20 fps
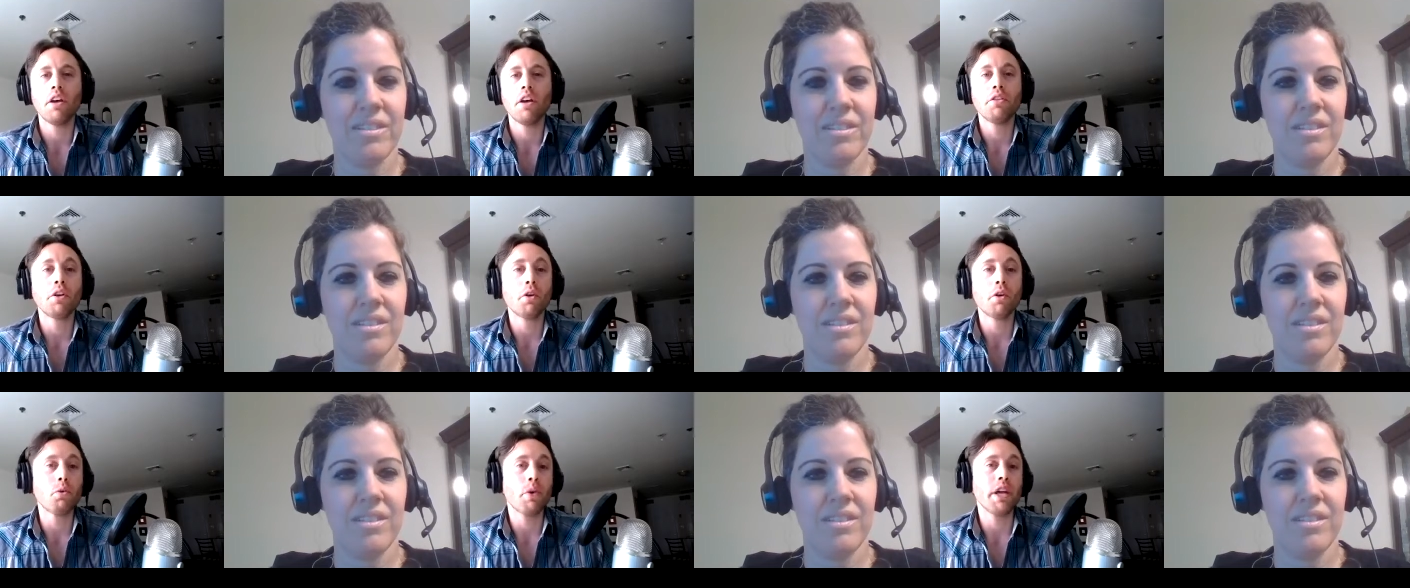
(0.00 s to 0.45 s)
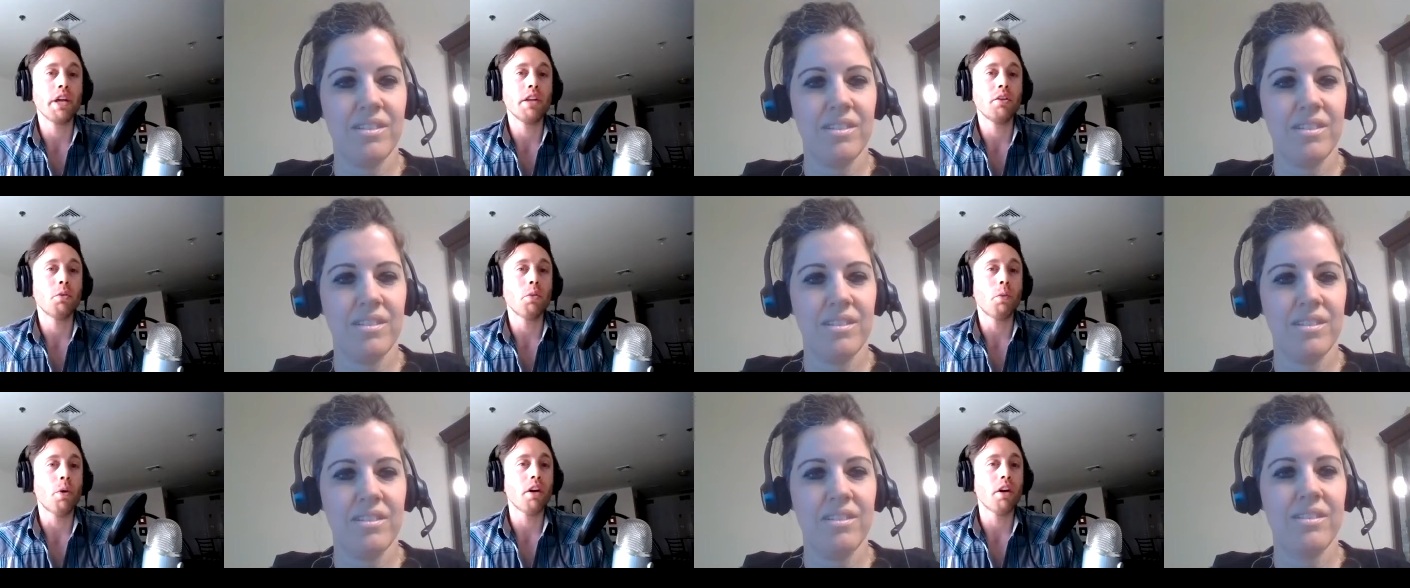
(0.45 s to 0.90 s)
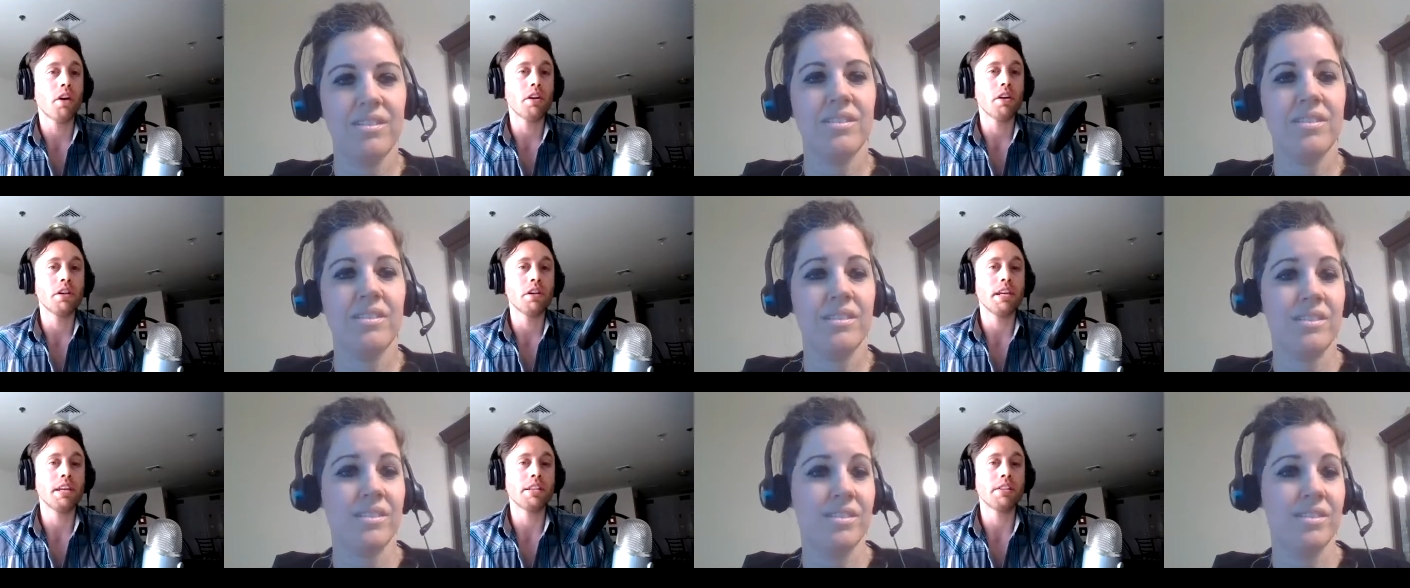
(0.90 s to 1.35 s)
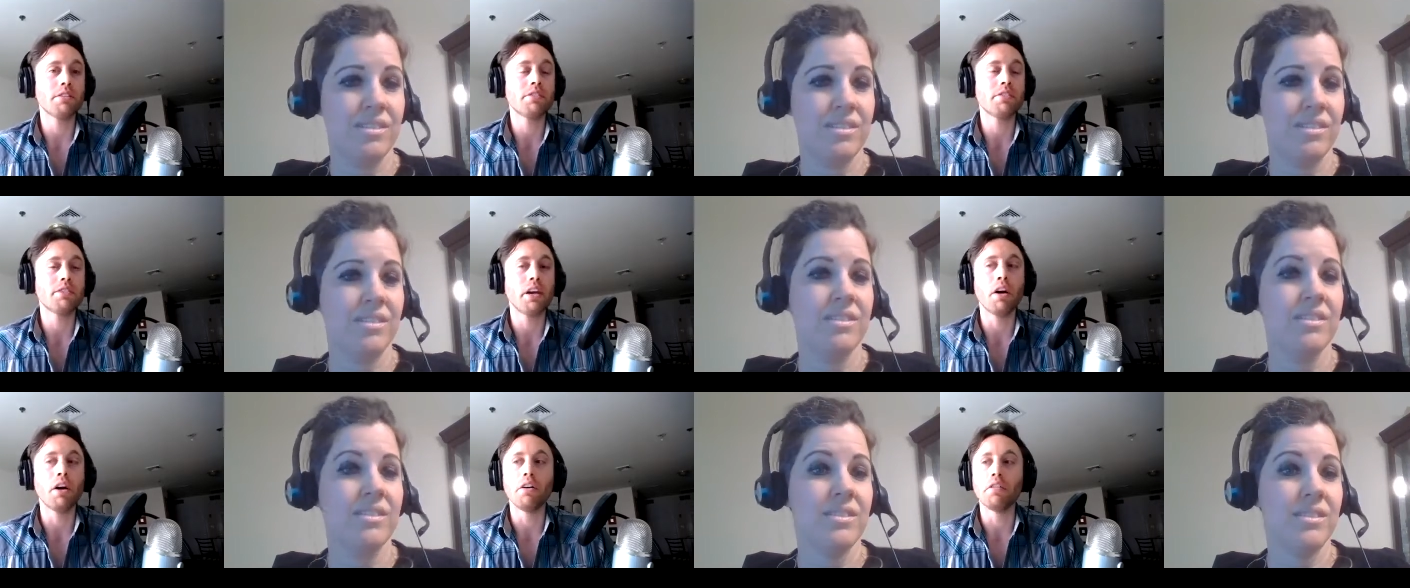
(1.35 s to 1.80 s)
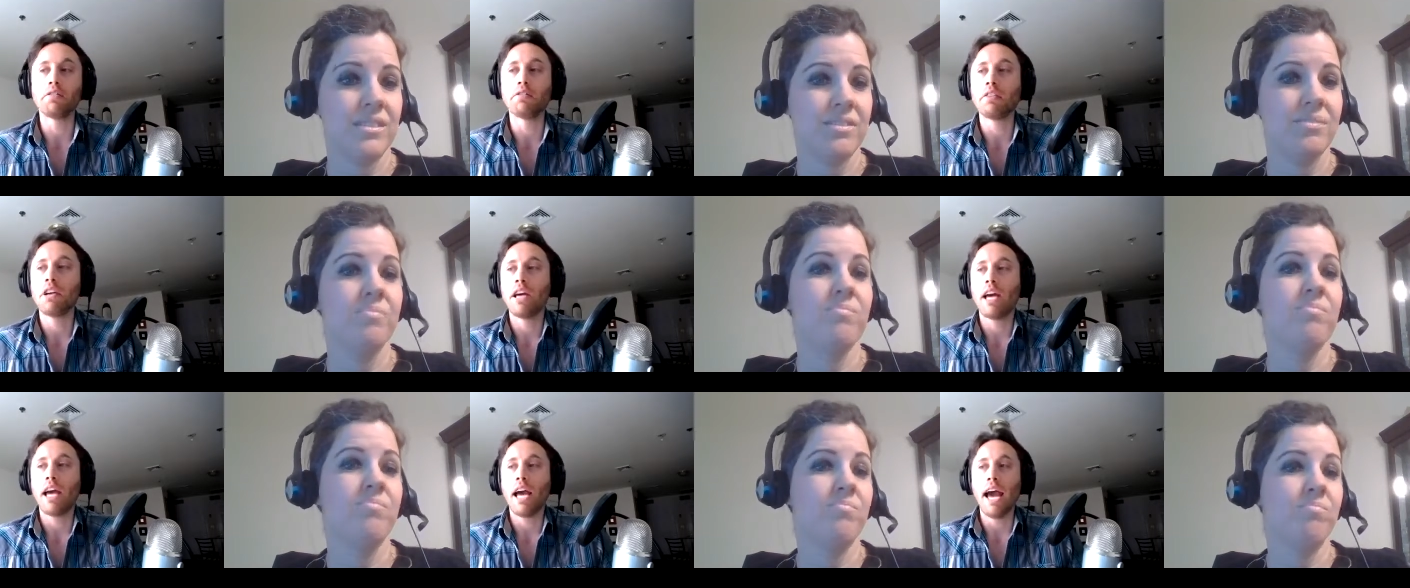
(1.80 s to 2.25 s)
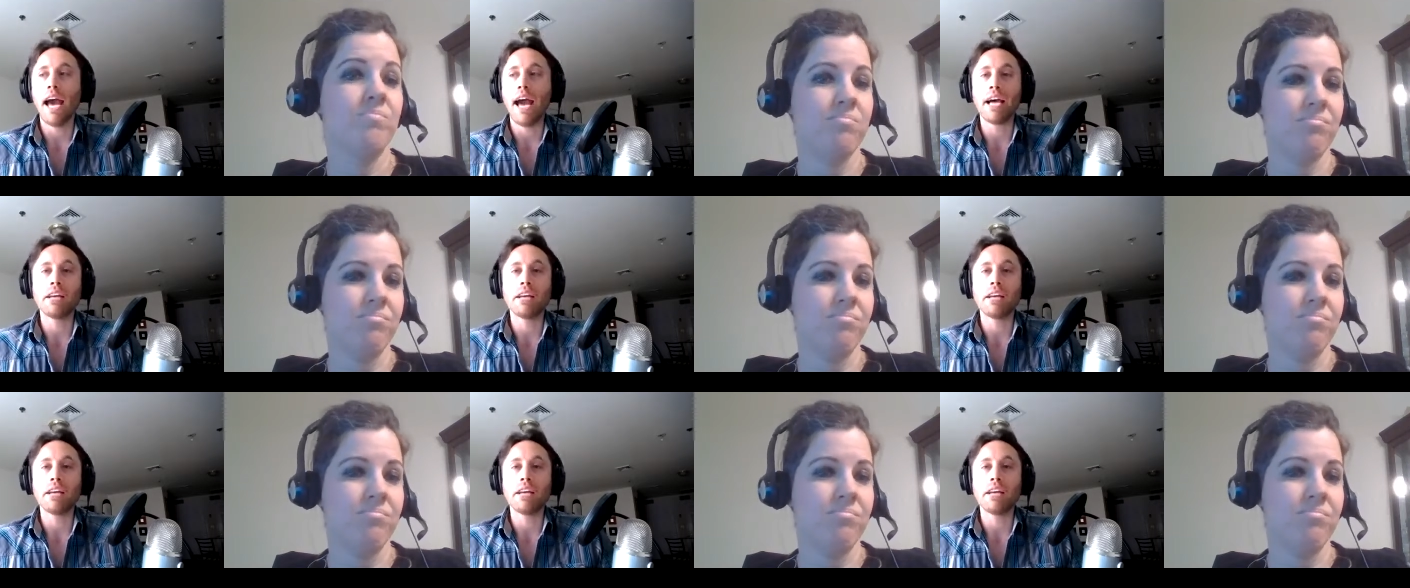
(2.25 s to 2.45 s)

Speaker 1: the written word itself mm.